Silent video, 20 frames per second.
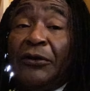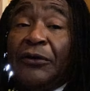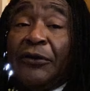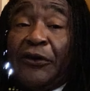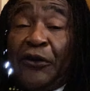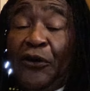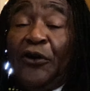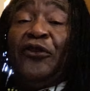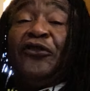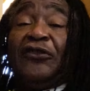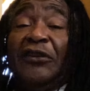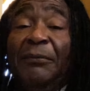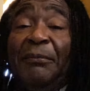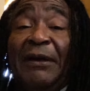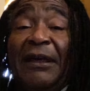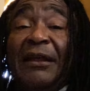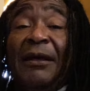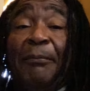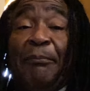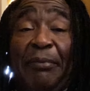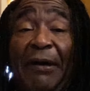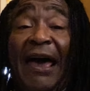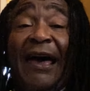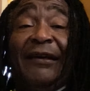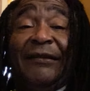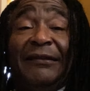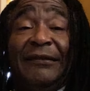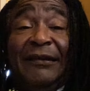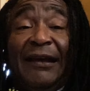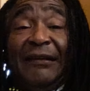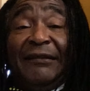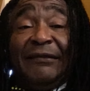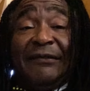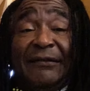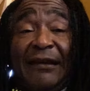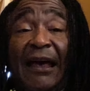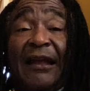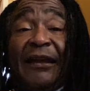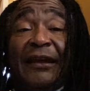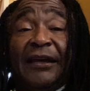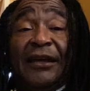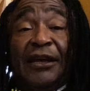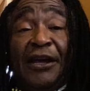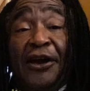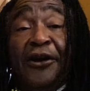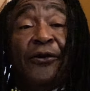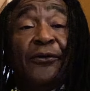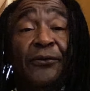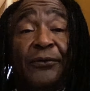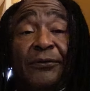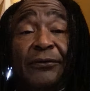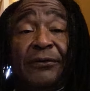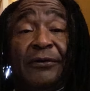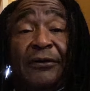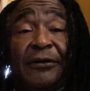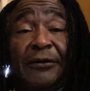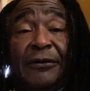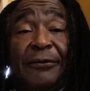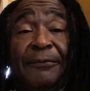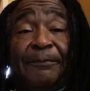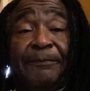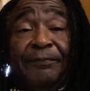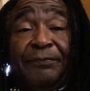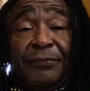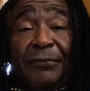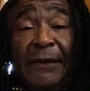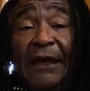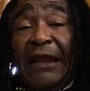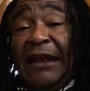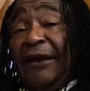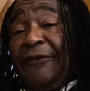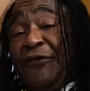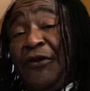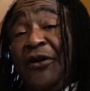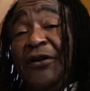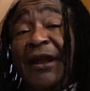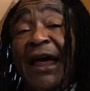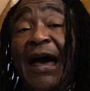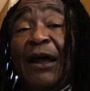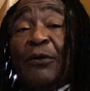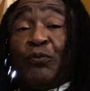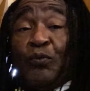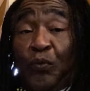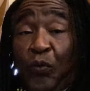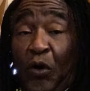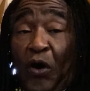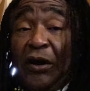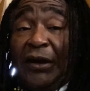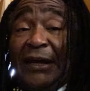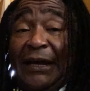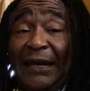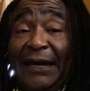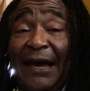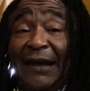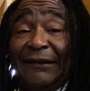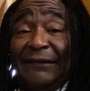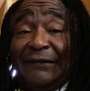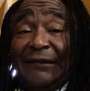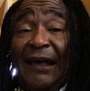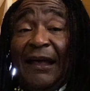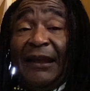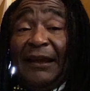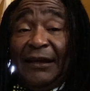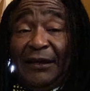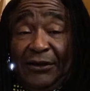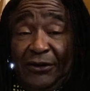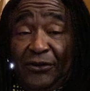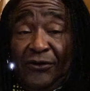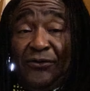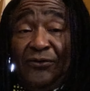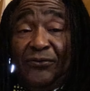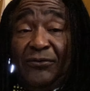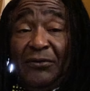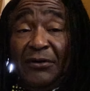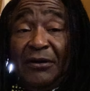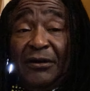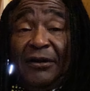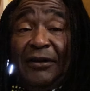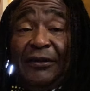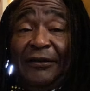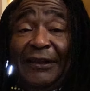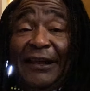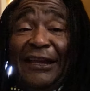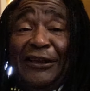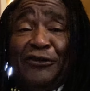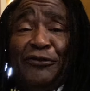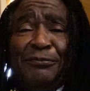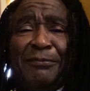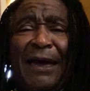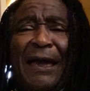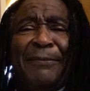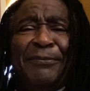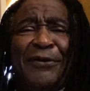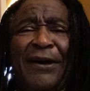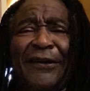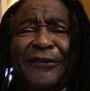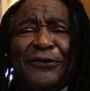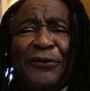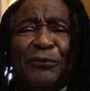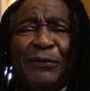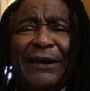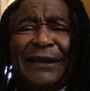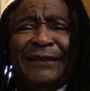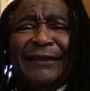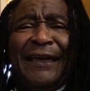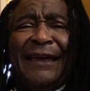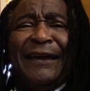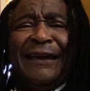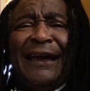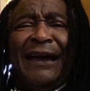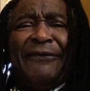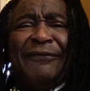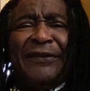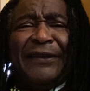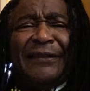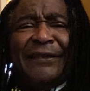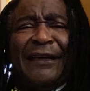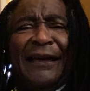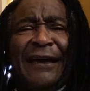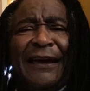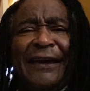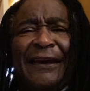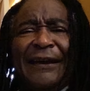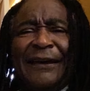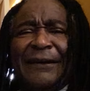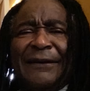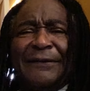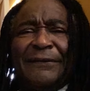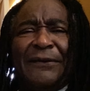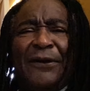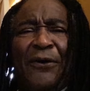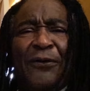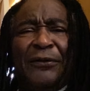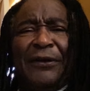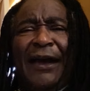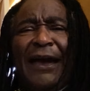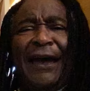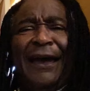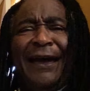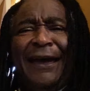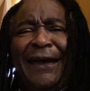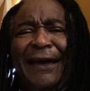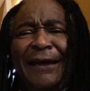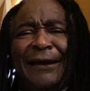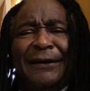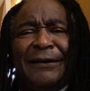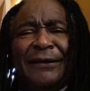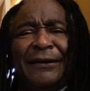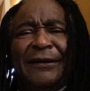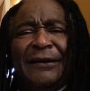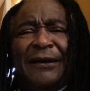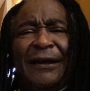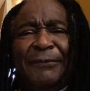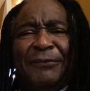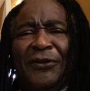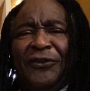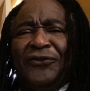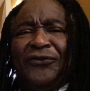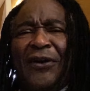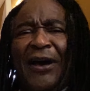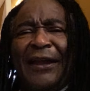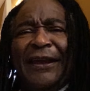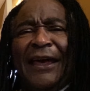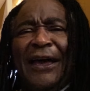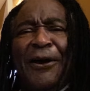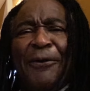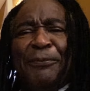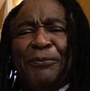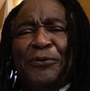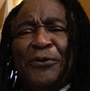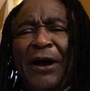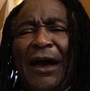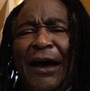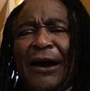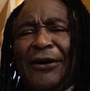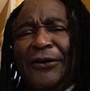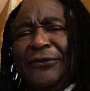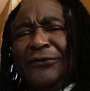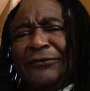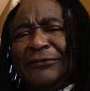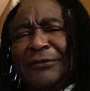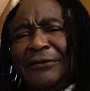You should be the best at selling you. And if you're not working at selling you, then you maybe have to rethink everything, okay? Just trying to help you out.